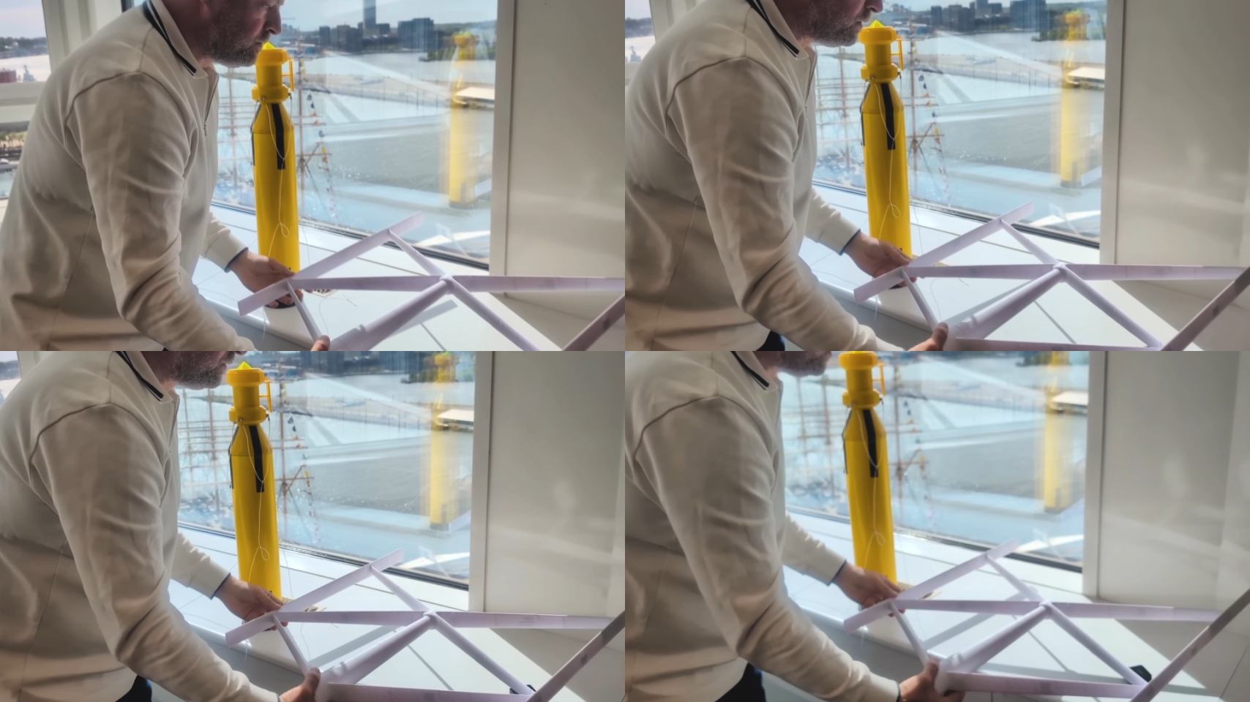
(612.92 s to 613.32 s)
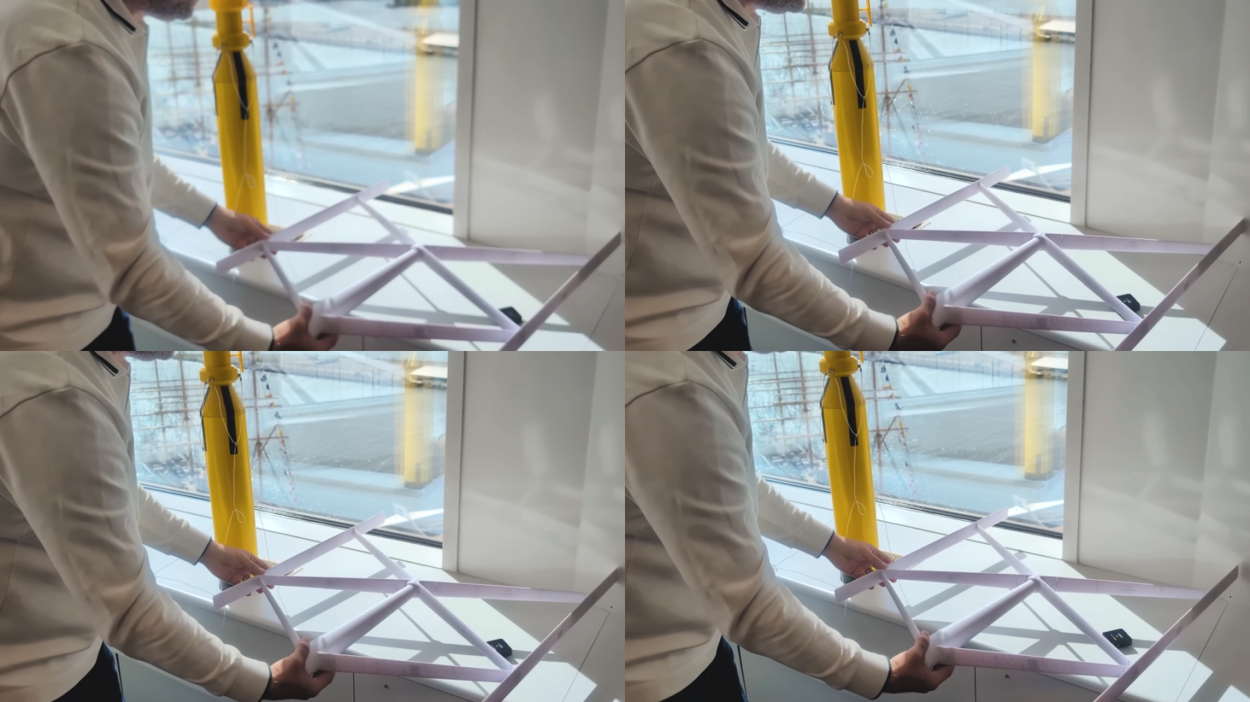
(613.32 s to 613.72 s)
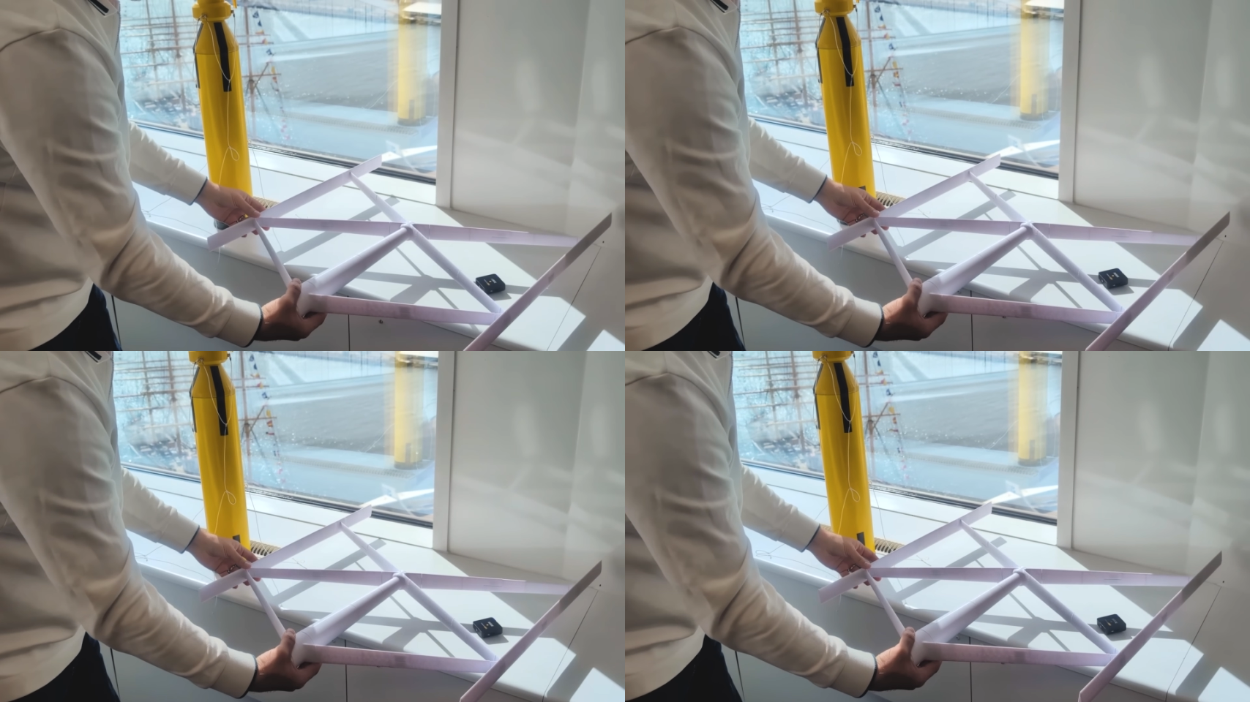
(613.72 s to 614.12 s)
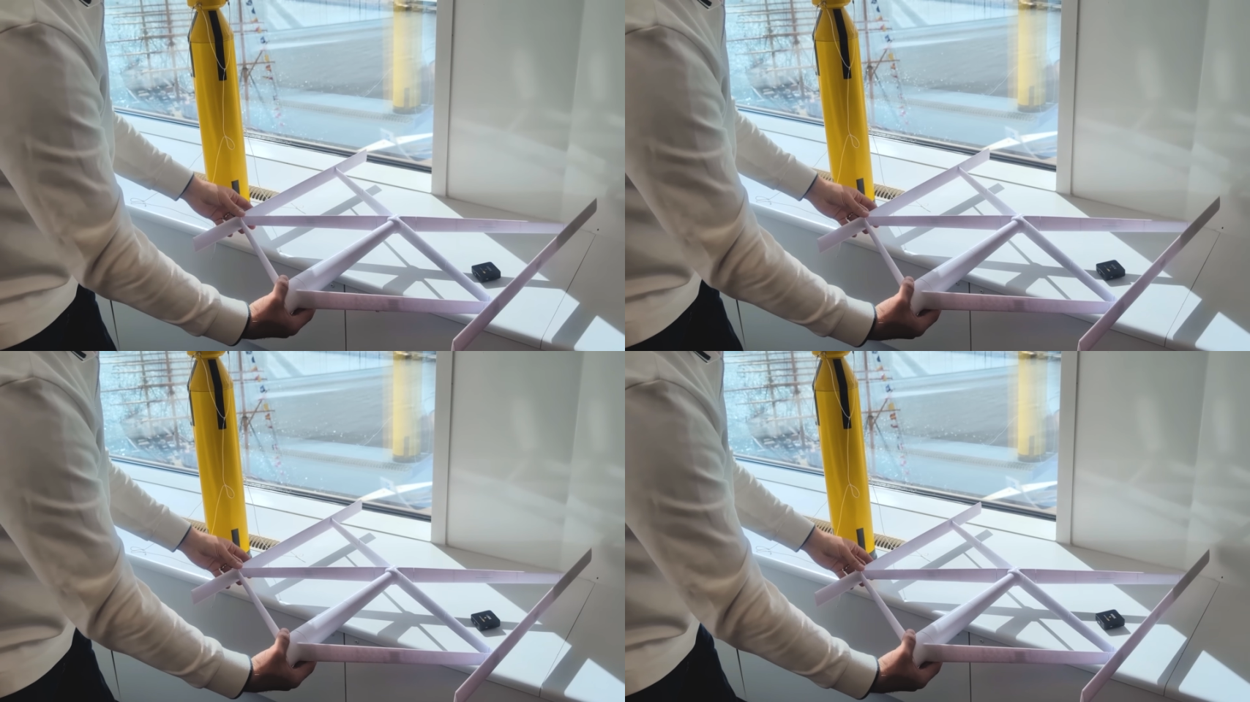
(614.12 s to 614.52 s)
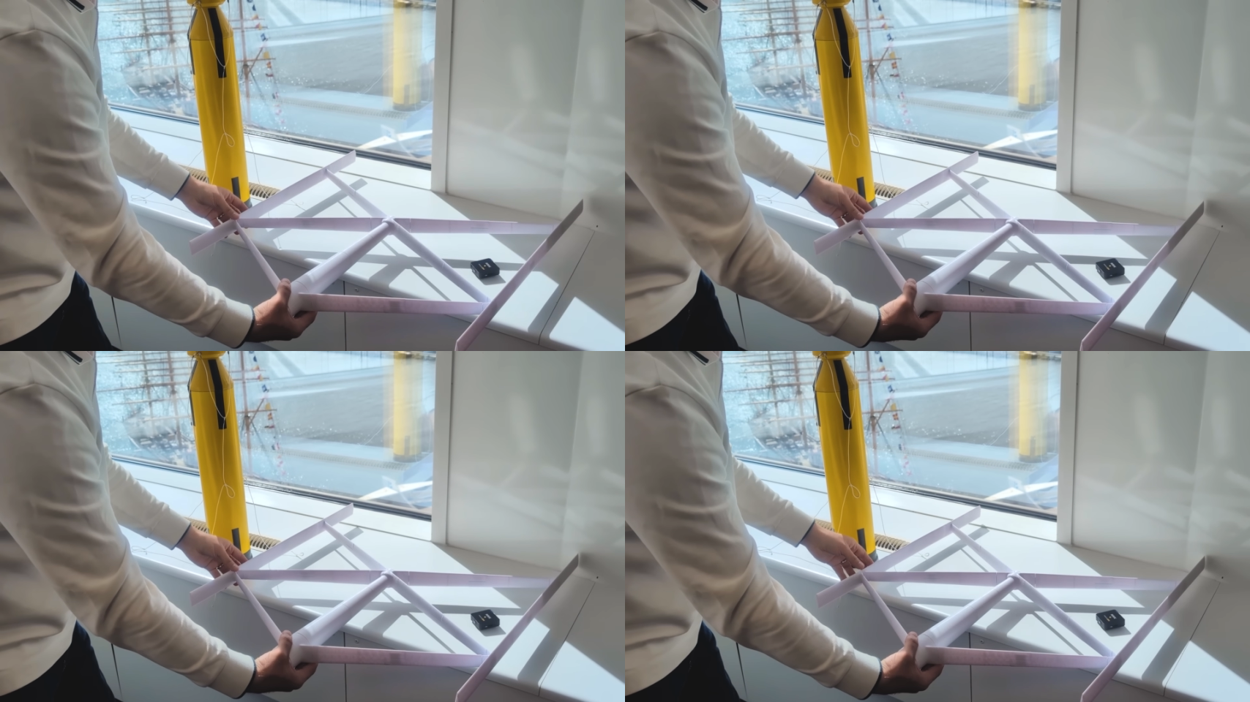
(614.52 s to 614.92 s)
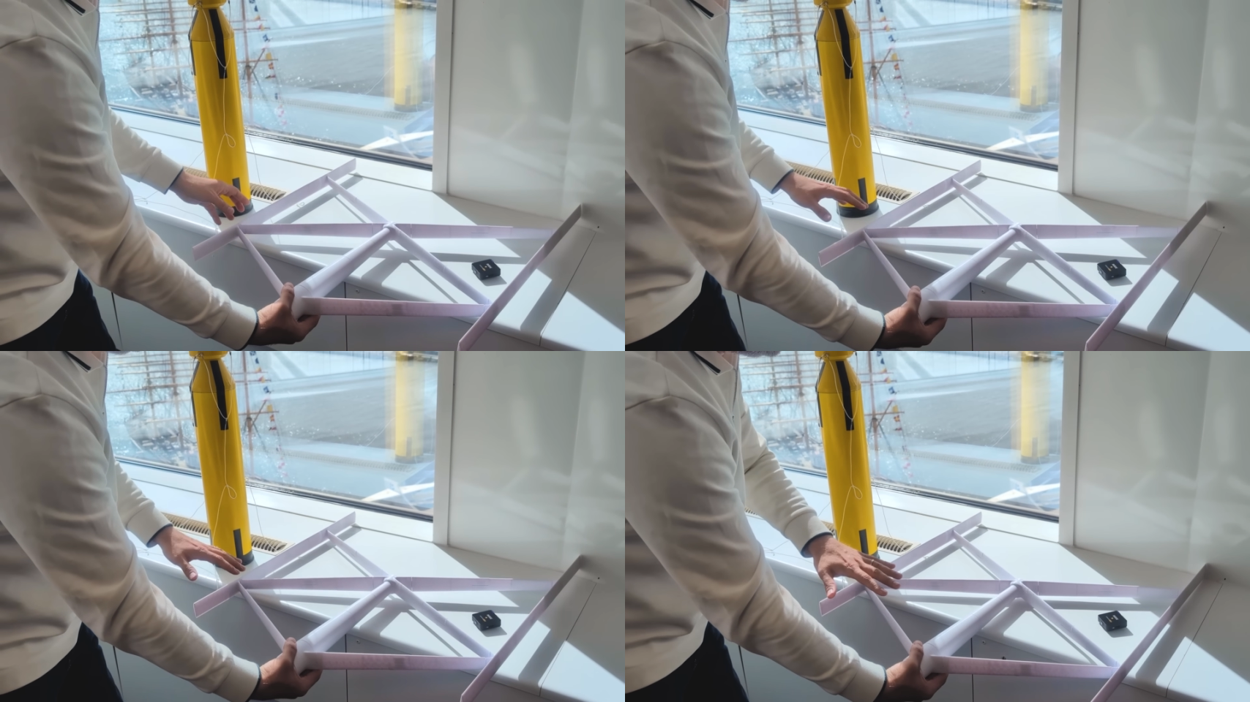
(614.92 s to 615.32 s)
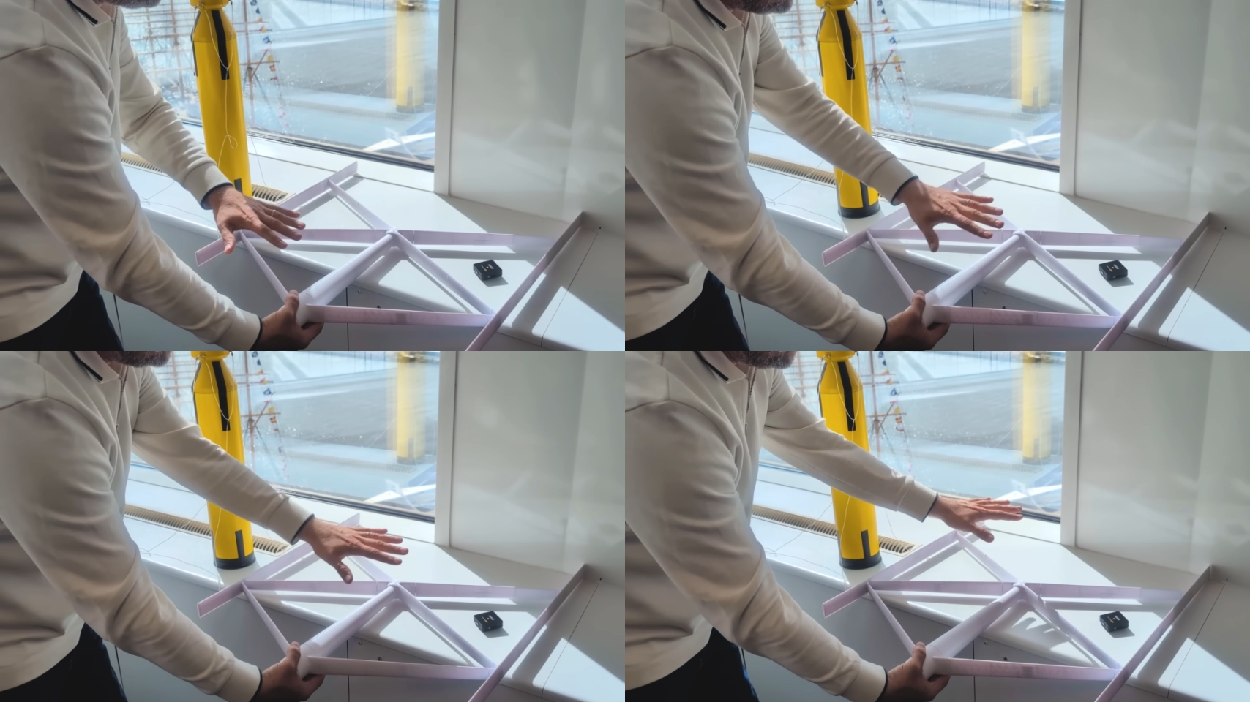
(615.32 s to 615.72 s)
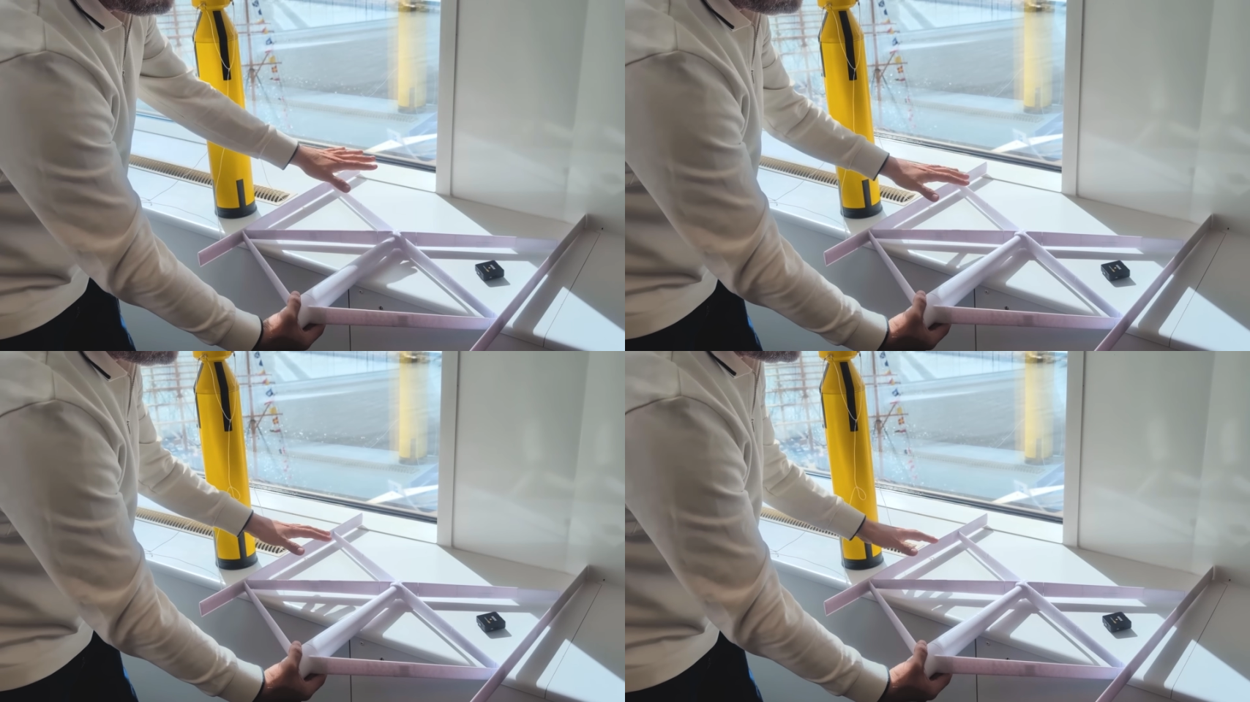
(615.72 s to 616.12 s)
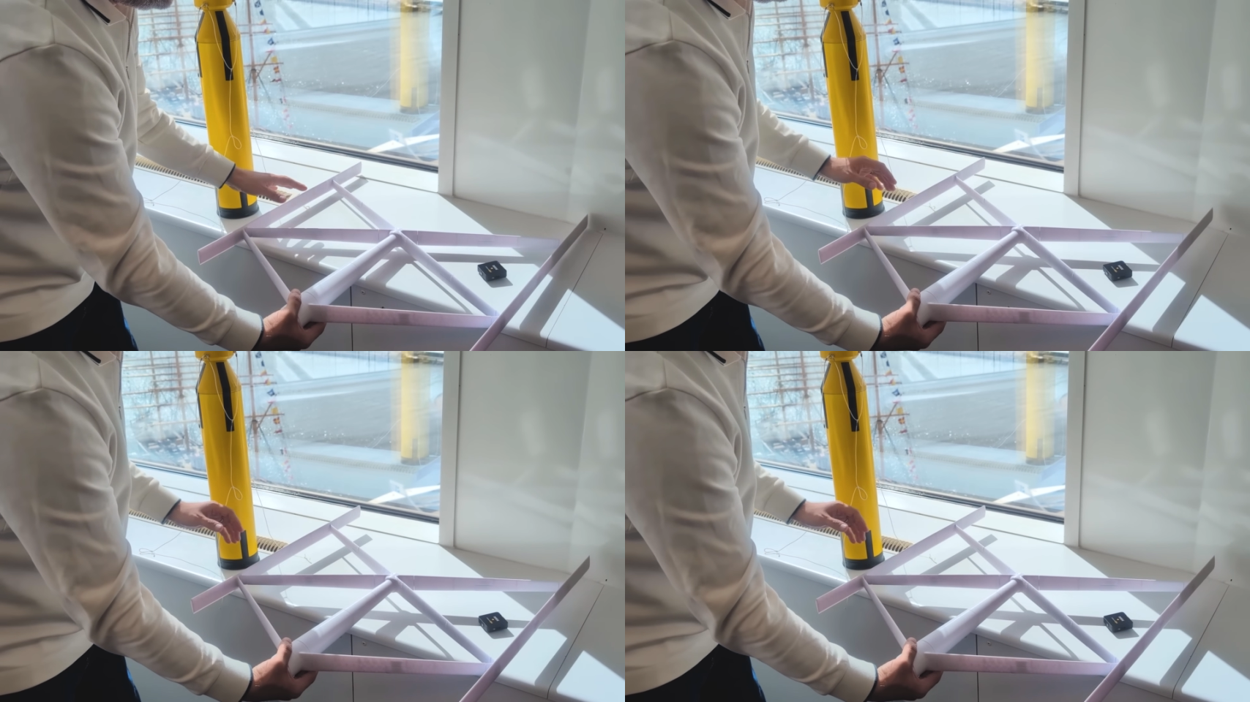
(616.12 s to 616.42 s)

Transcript: (no speaker visible)